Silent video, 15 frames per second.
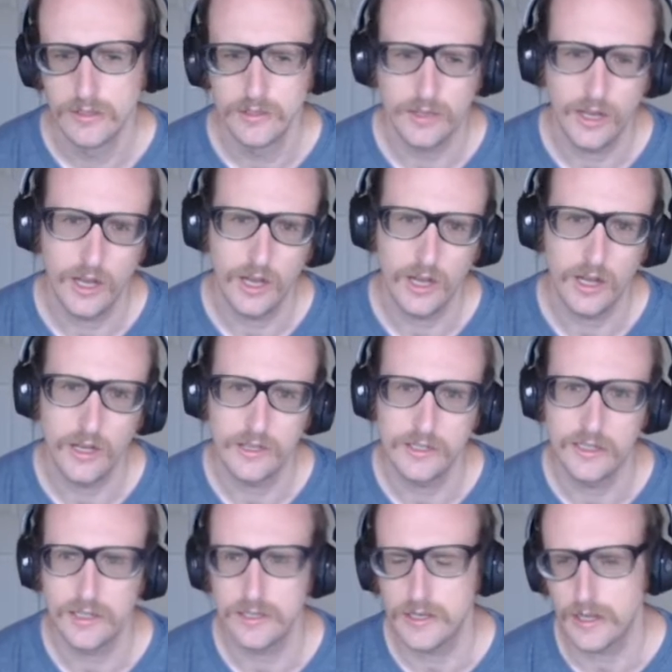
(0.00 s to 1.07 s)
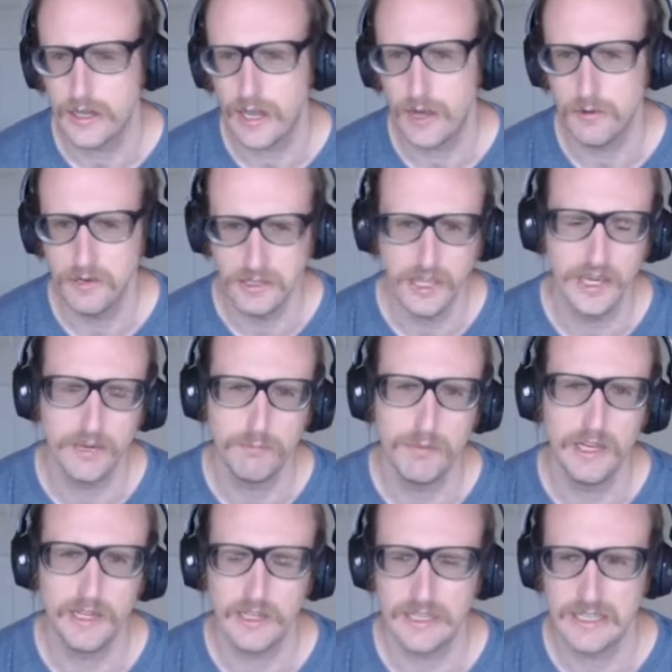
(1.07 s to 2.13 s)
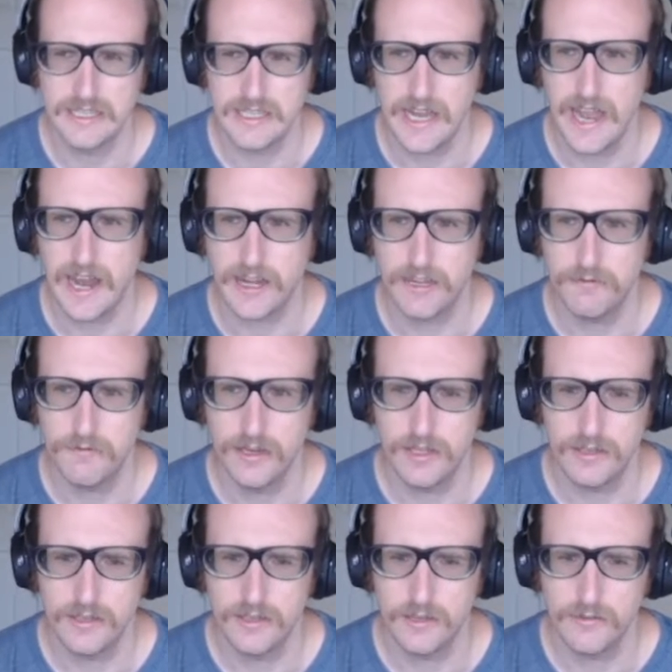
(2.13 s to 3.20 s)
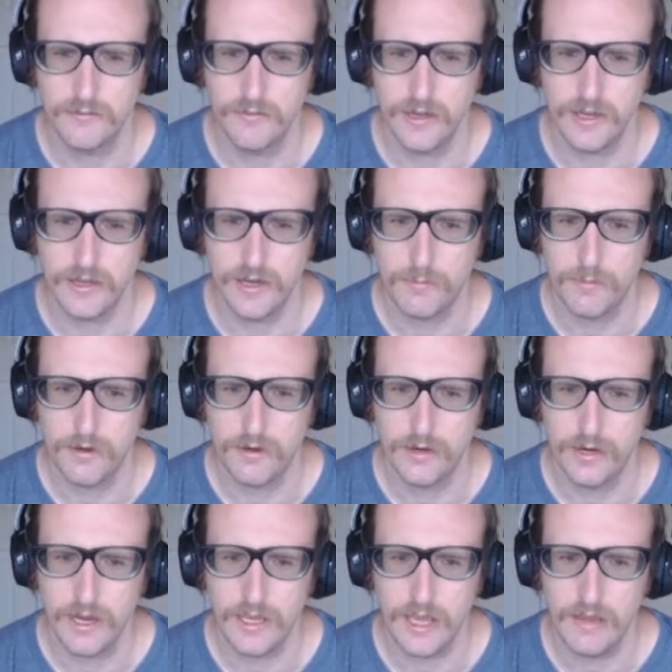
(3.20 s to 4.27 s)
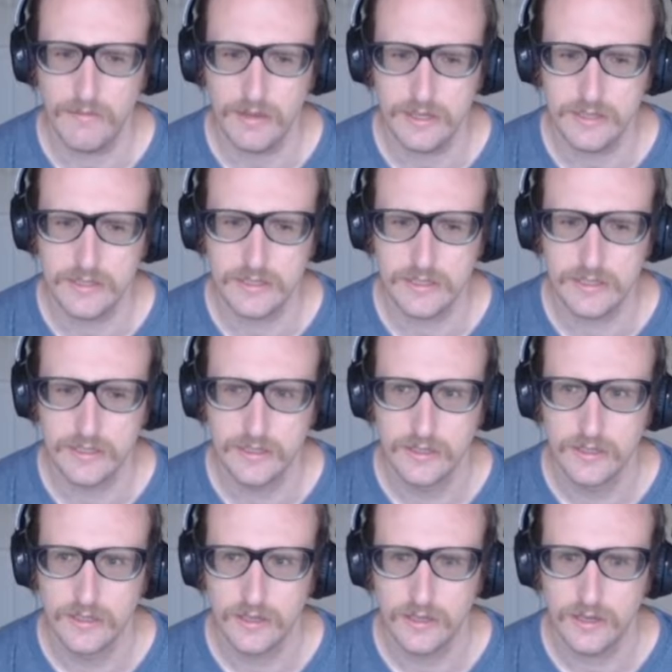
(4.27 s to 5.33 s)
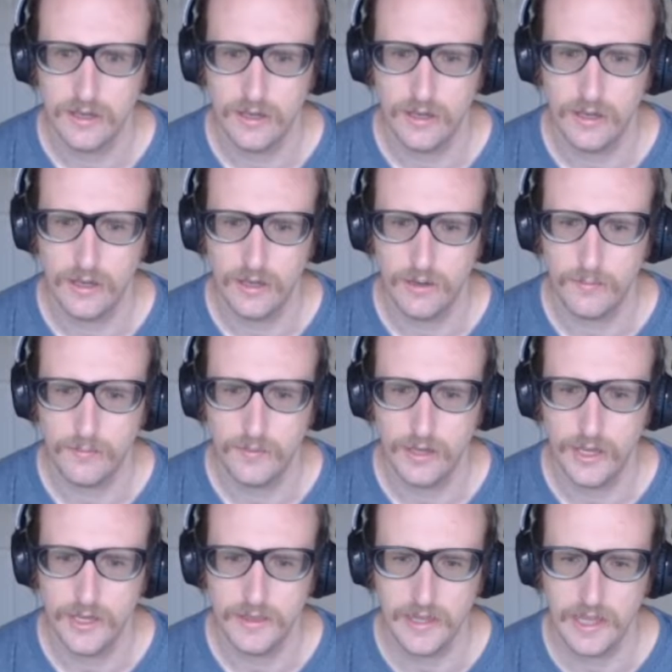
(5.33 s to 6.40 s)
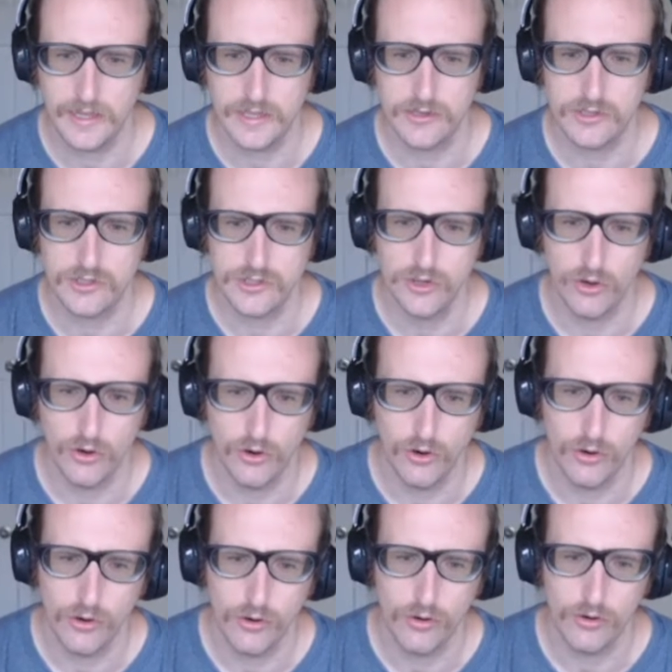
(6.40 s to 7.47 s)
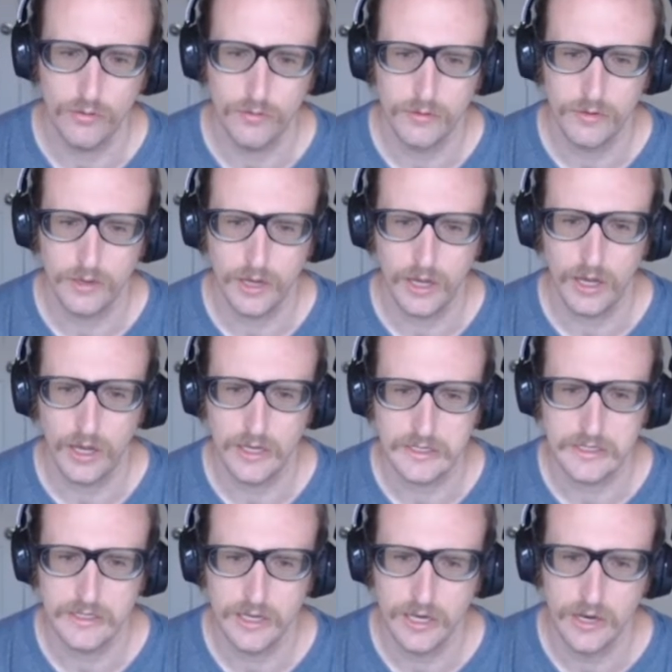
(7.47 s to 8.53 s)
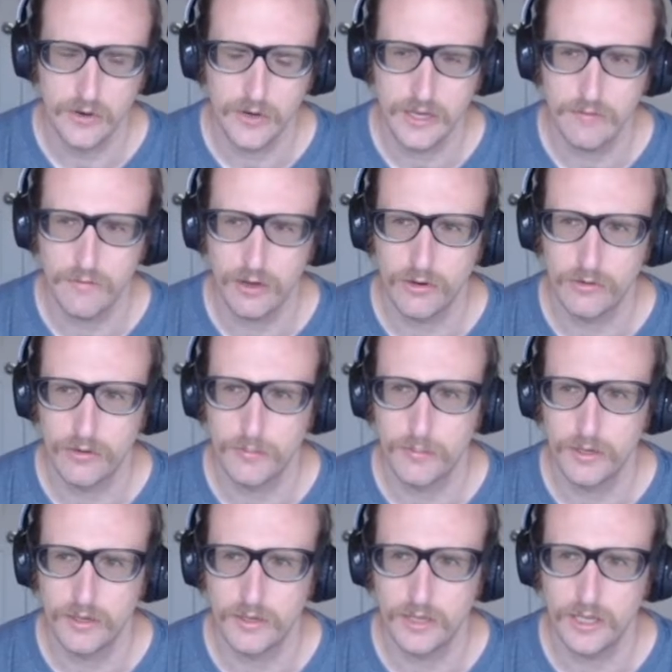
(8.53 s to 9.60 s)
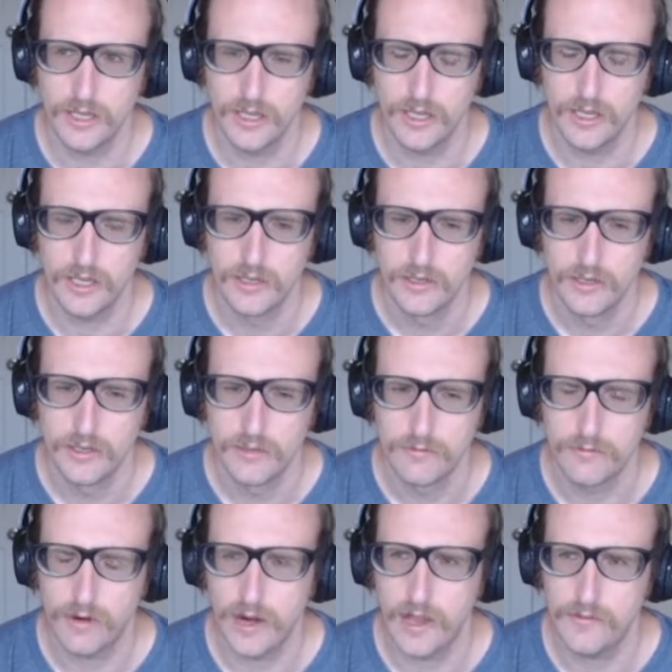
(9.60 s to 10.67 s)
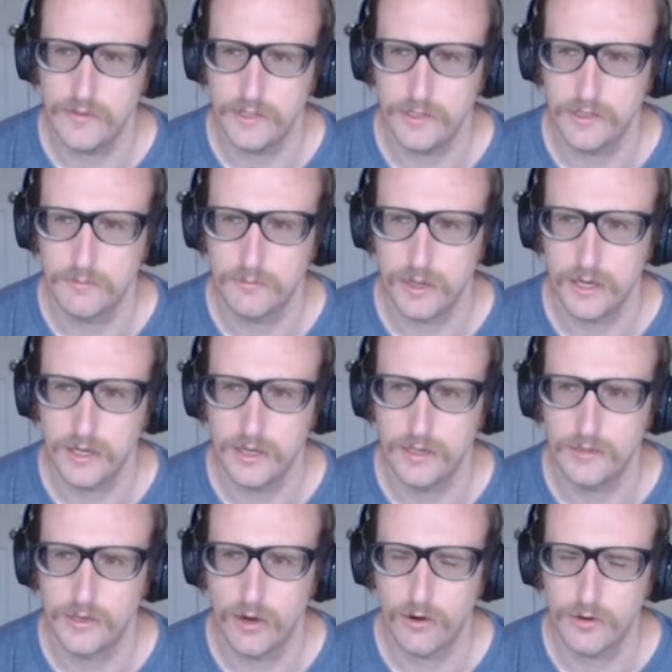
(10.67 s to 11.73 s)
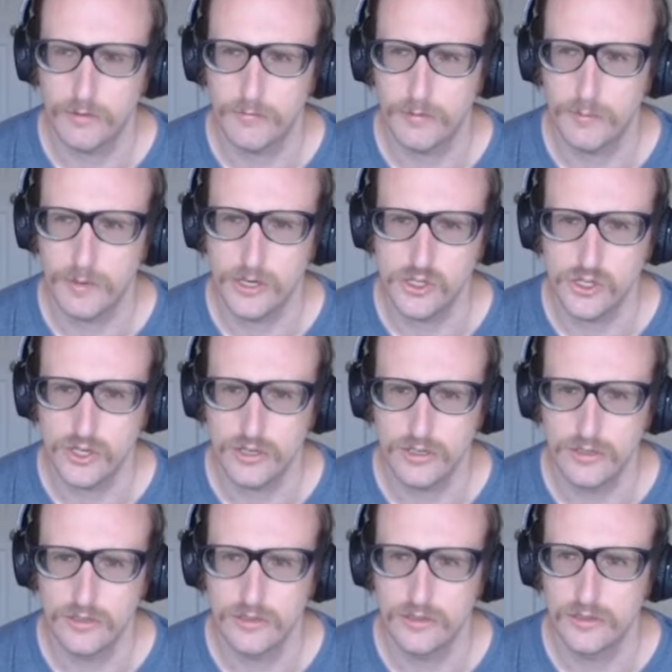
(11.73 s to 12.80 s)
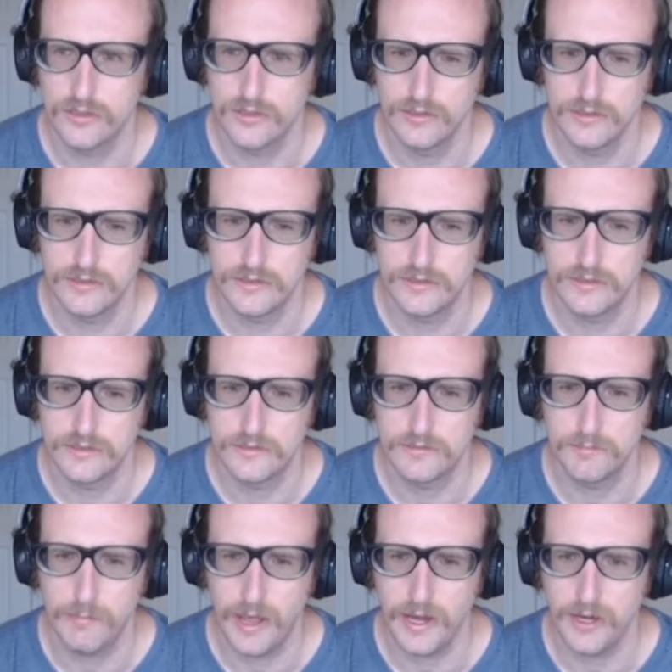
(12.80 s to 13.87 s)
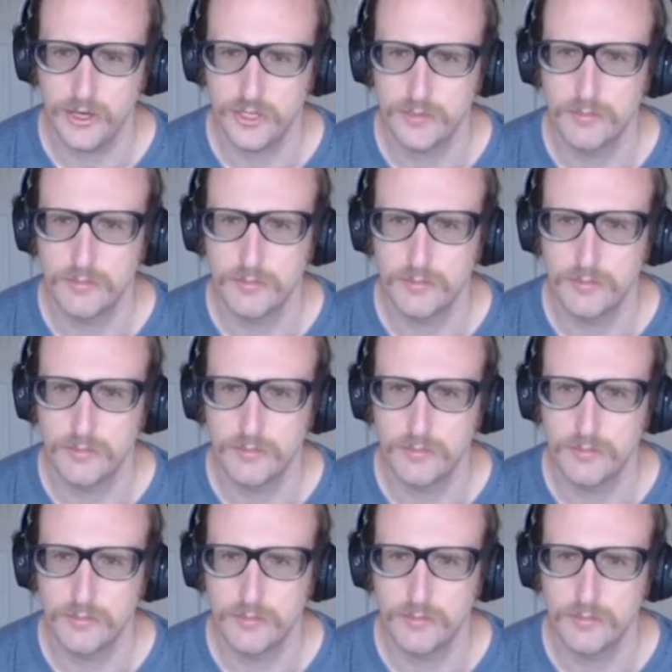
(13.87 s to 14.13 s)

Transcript: get an account, and then immediately deactivate the fake number I gave it. And then there's no security vulnerability for having my card information managed